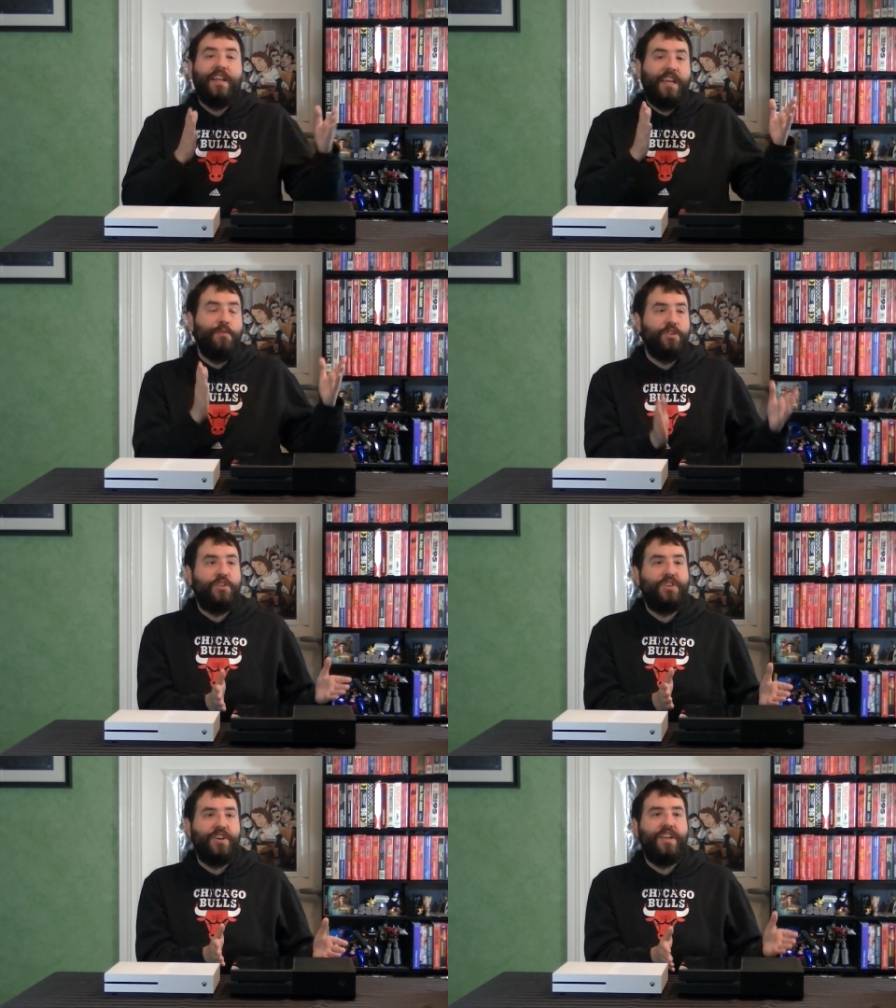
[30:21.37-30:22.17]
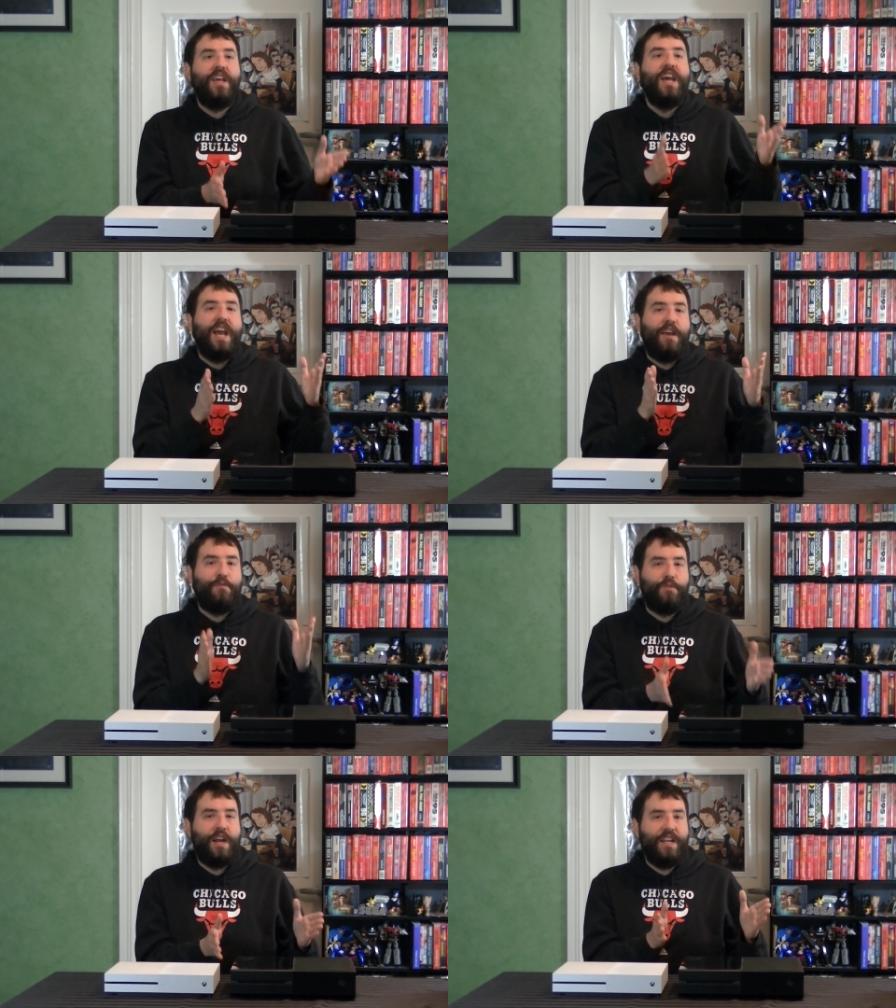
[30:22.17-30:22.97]
he was good
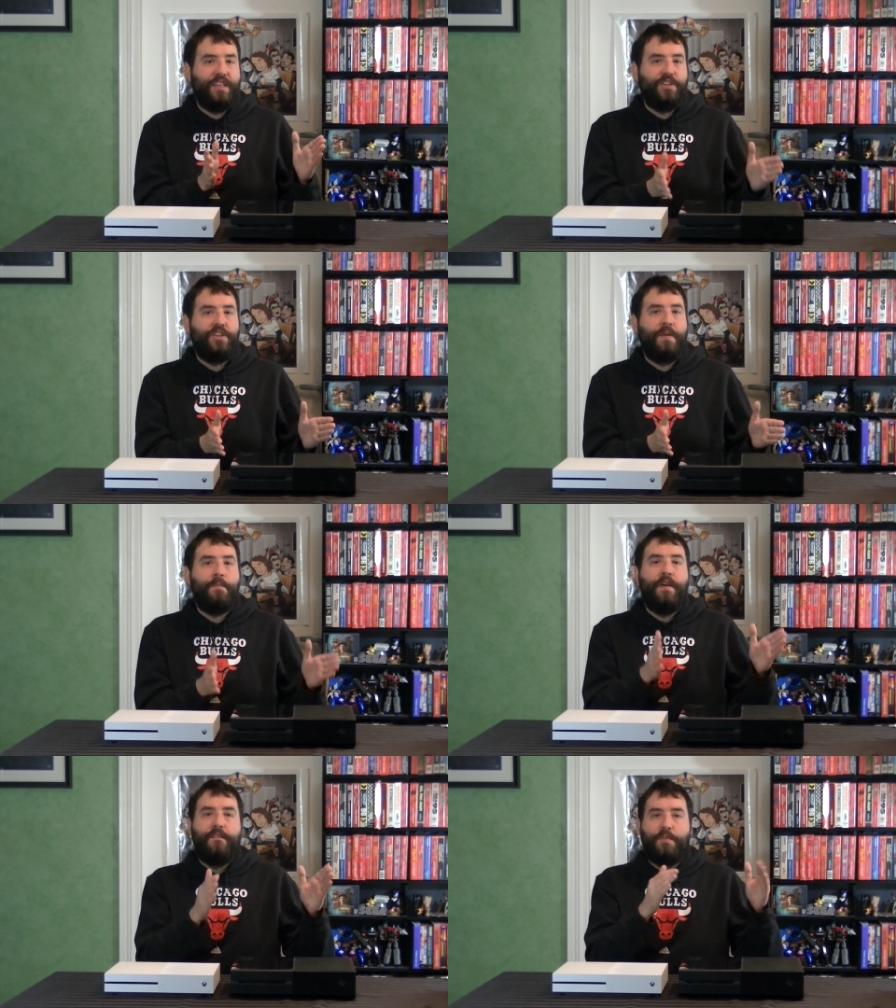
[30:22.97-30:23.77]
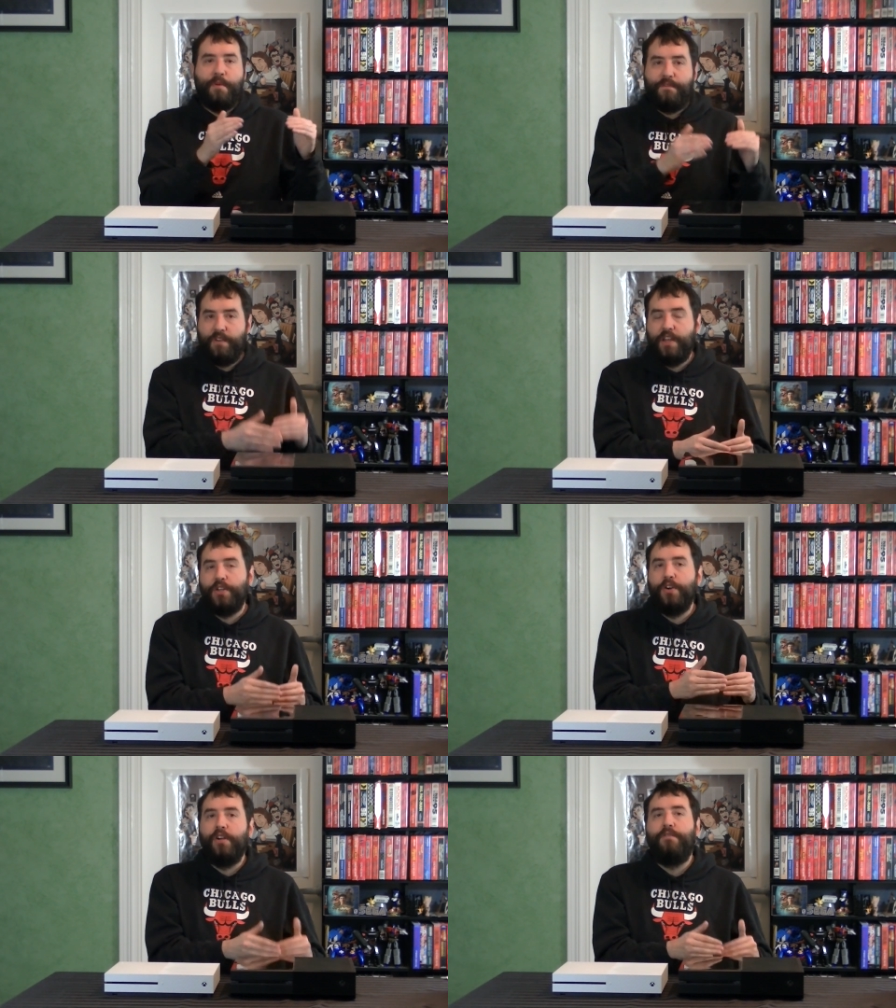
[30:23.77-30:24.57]
at righting the ship from an
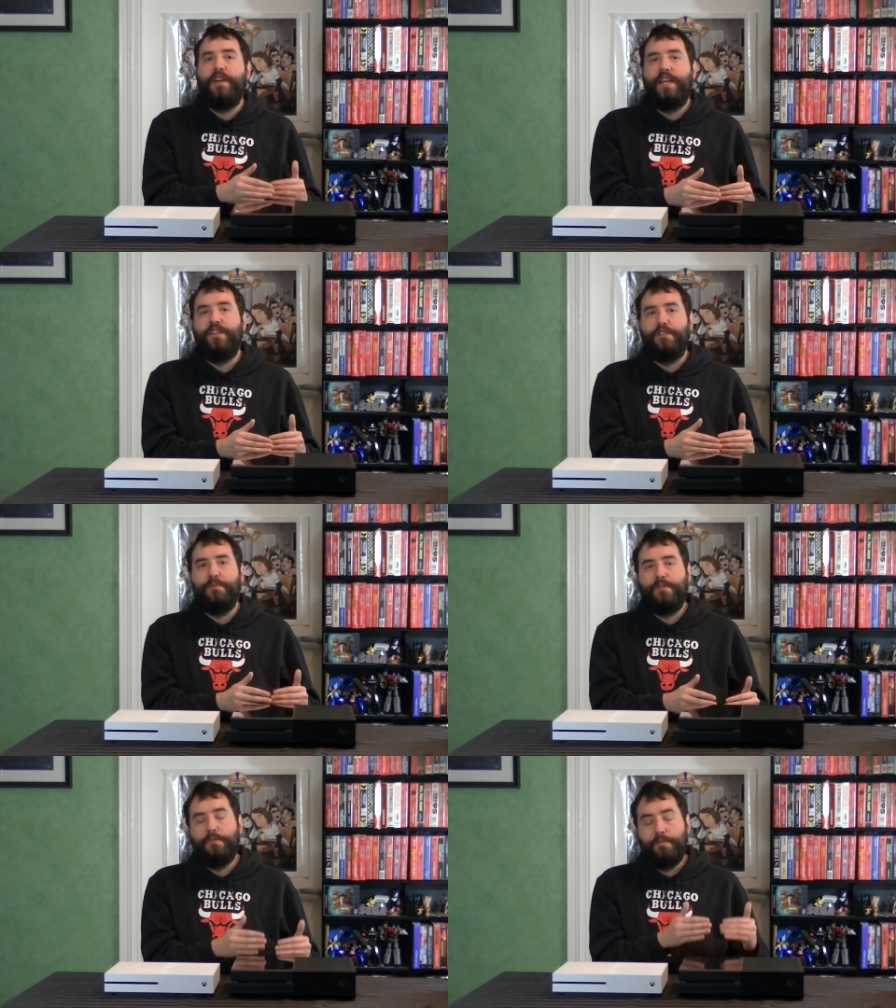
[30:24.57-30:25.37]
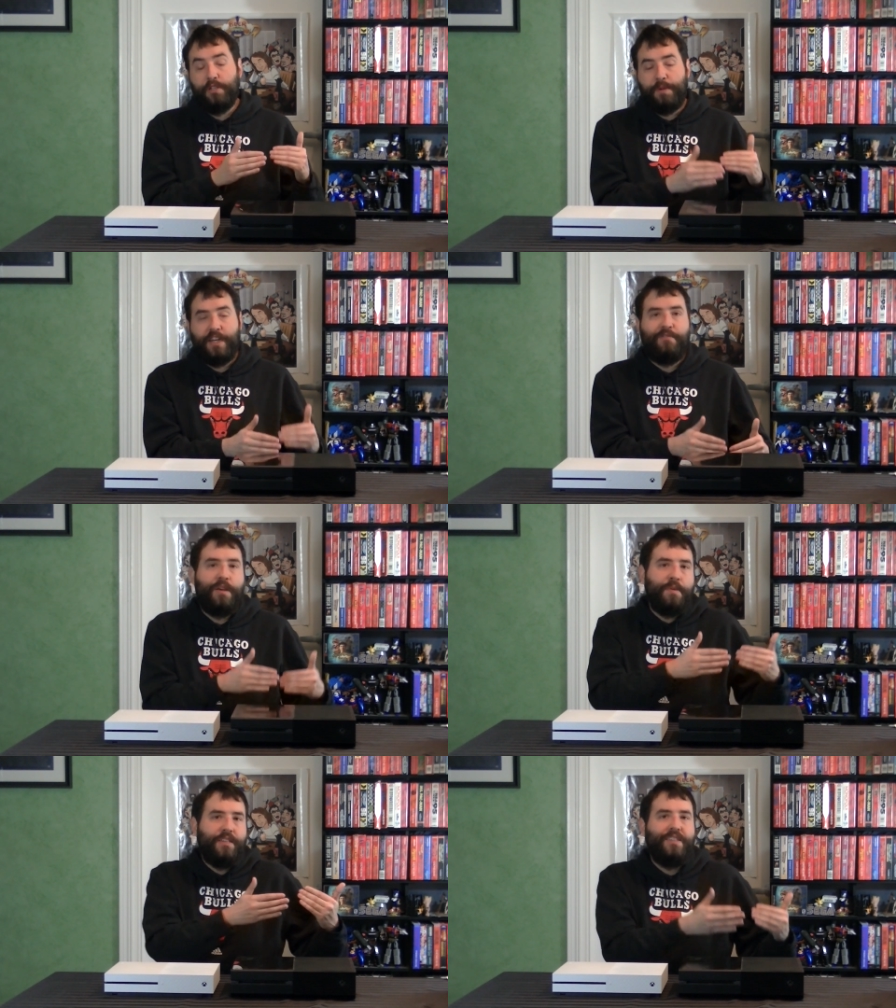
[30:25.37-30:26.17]
internal financial perspective
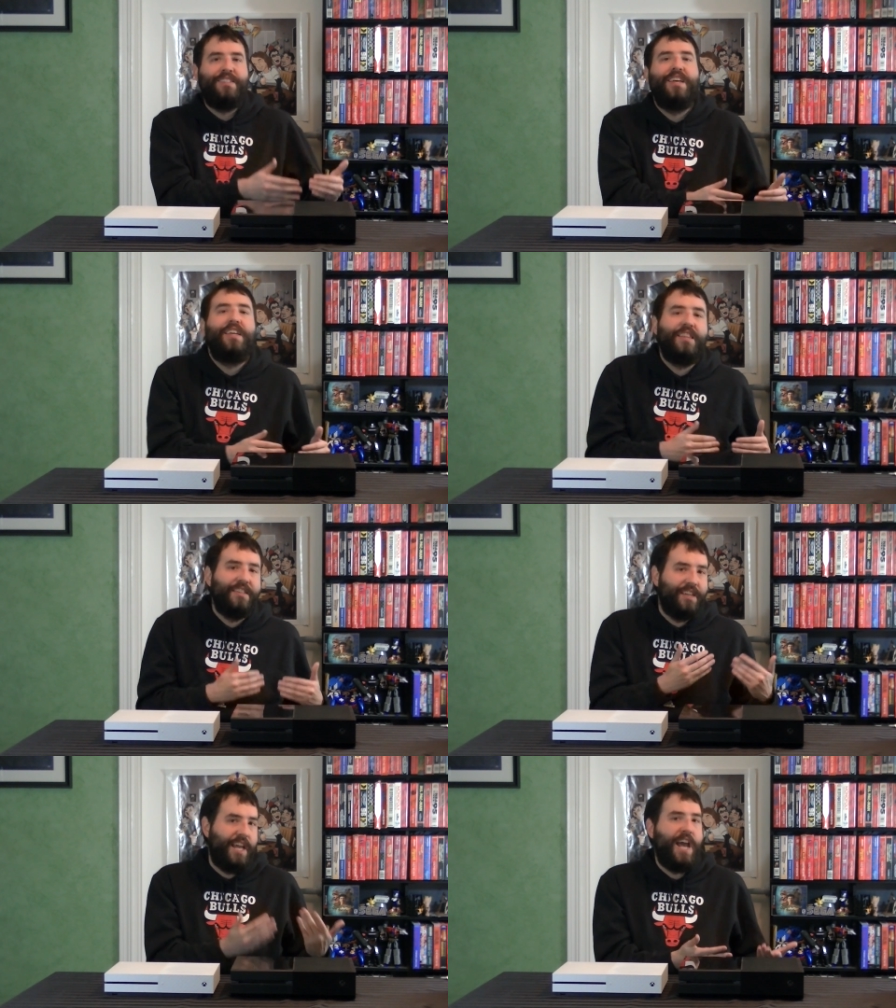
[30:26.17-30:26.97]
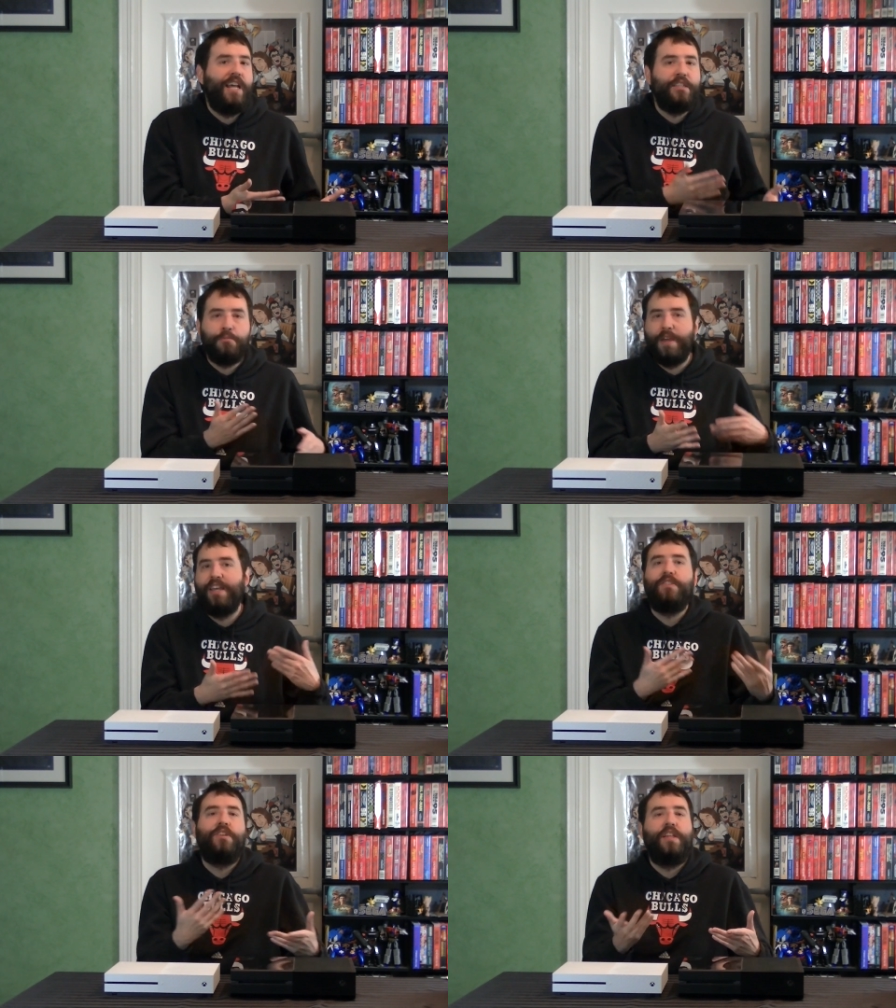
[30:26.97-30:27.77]
by basically selling things like ad
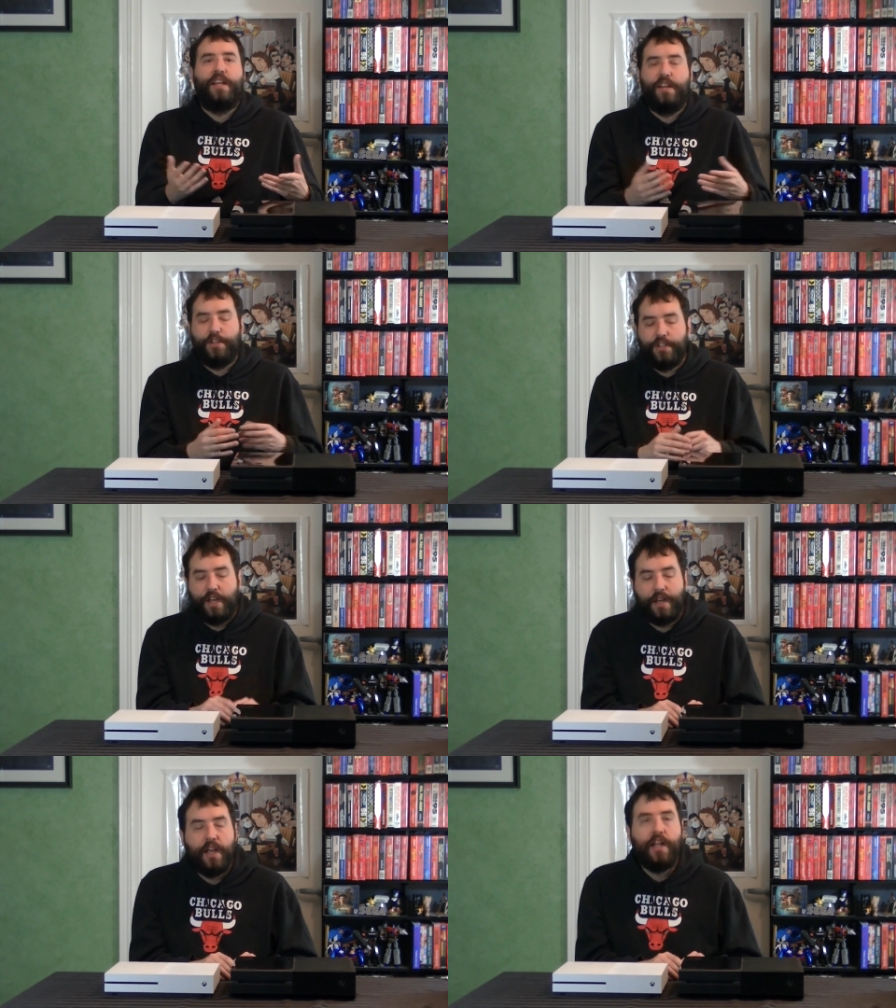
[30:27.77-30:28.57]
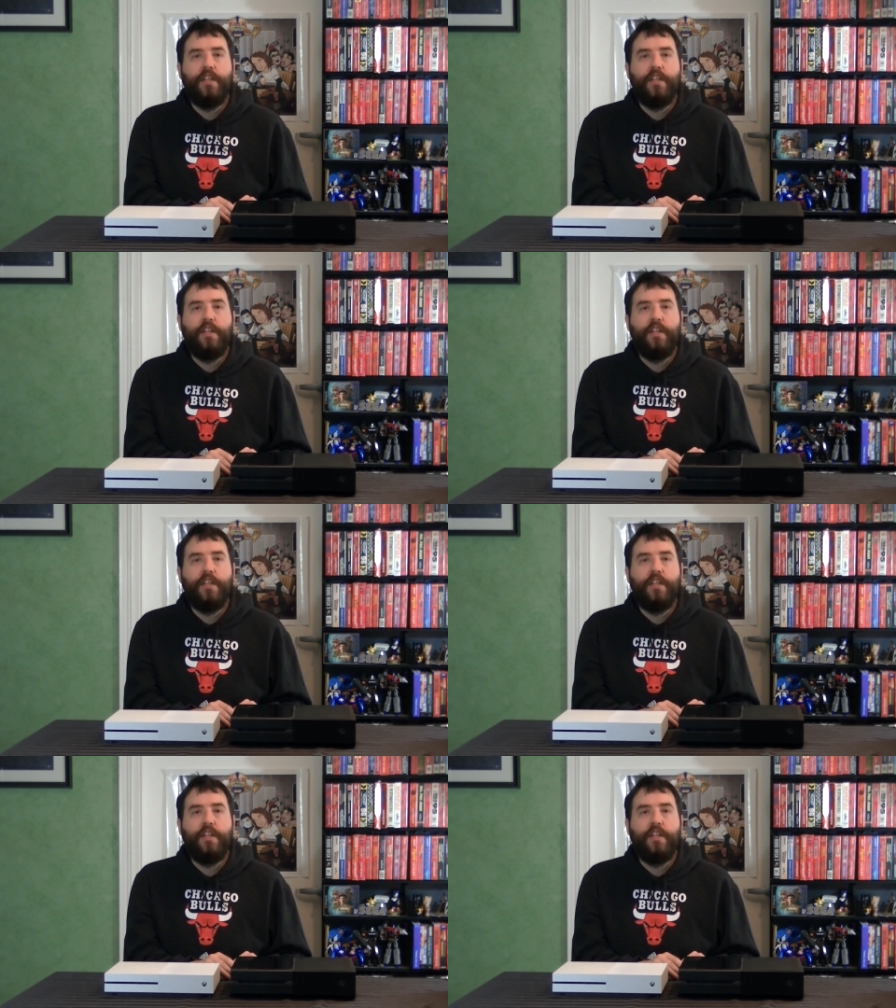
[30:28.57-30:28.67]
space and all that kind of shit